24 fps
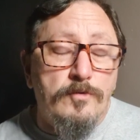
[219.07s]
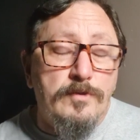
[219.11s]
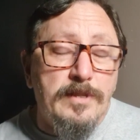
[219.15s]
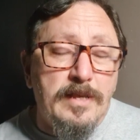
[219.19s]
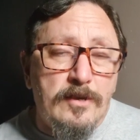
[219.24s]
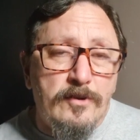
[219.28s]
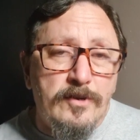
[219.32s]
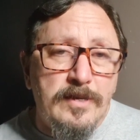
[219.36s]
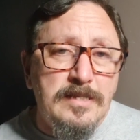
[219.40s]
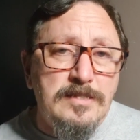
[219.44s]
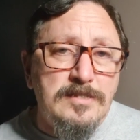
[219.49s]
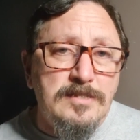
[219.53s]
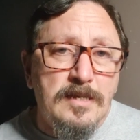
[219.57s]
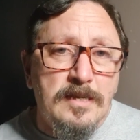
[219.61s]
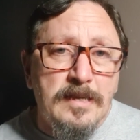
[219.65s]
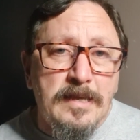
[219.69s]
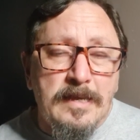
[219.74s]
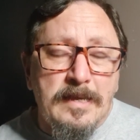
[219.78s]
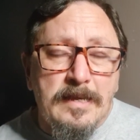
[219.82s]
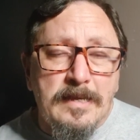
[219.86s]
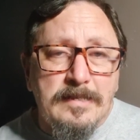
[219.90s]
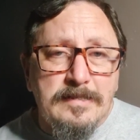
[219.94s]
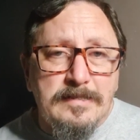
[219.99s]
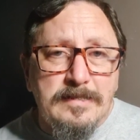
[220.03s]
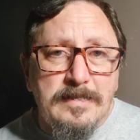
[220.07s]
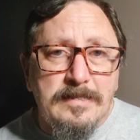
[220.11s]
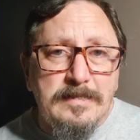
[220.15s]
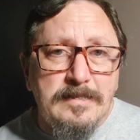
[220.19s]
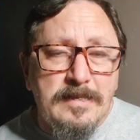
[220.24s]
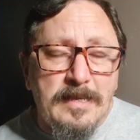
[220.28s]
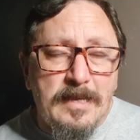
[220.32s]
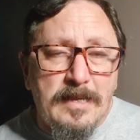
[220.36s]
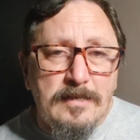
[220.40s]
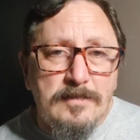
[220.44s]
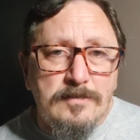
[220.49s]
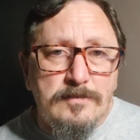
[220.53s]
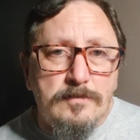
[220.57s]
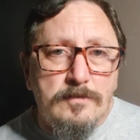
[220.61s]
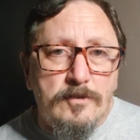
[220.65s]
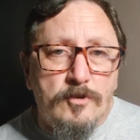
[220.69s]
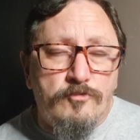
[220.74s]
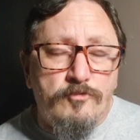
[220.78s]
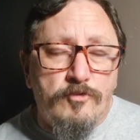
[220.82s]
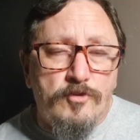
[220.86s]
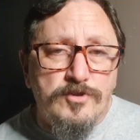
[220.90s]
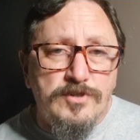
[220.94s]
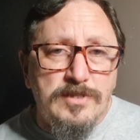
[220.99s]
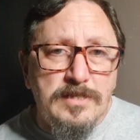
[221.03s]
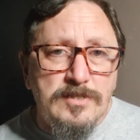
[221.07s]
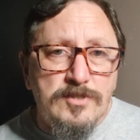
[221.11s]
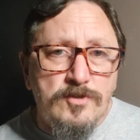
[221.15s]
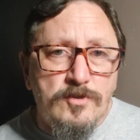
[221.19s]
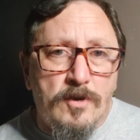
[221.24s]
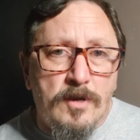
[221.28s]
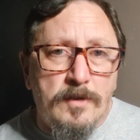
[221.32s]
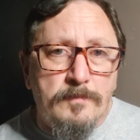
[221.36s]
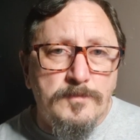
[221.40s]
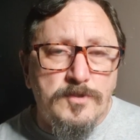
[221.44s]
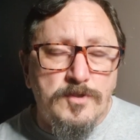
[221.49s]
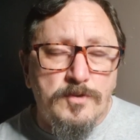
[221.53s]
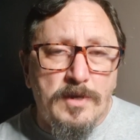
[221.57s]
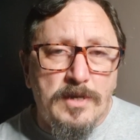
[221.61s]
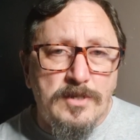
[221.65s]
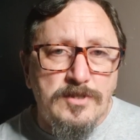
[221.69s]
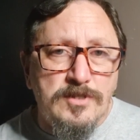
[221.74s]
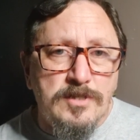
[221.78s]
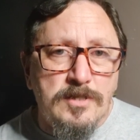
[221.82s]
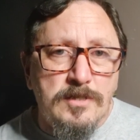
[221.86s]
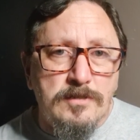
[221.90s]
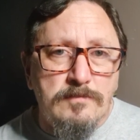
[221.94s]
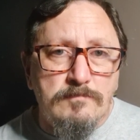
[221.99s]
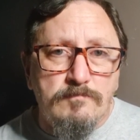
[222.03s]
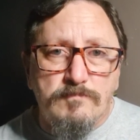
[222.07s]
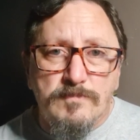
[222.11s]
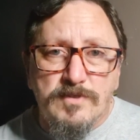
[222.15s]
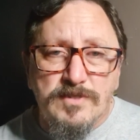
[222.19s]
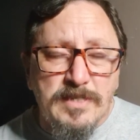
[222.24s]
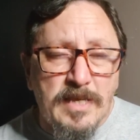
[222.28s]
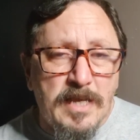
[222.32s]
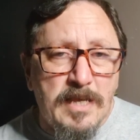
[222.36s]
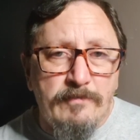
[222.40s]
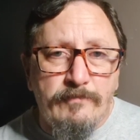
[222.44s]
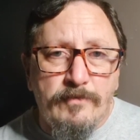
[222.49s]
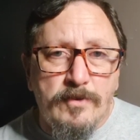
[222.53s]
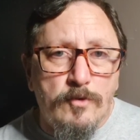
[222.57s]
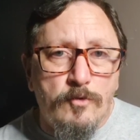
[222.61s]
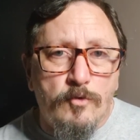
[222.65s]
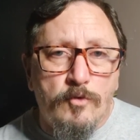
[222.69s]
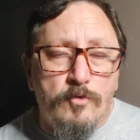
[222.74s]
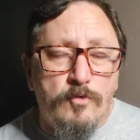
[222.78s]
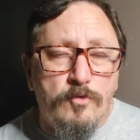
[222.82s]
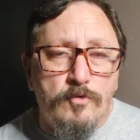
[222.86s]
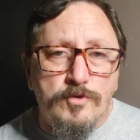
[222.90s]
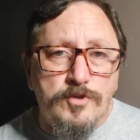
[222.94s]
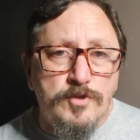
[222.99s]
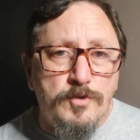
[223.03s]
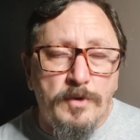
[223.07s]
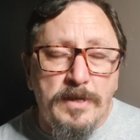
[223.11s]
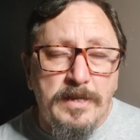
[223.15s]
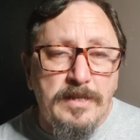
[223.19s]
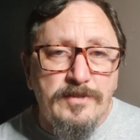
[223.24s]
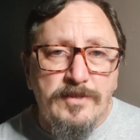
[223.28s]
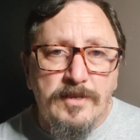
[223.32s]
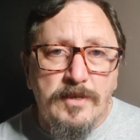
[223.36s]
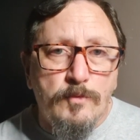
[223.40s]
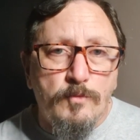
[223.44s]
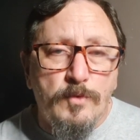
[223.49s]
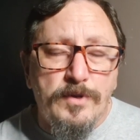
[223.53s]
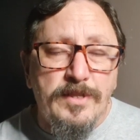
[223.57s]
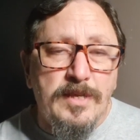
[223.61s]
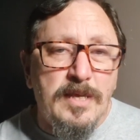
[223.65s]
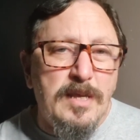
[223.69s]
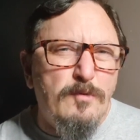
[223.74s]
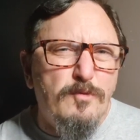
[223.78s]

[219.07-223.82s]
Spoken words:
And Gaita didn't get across in time to actually save it or do anything with it.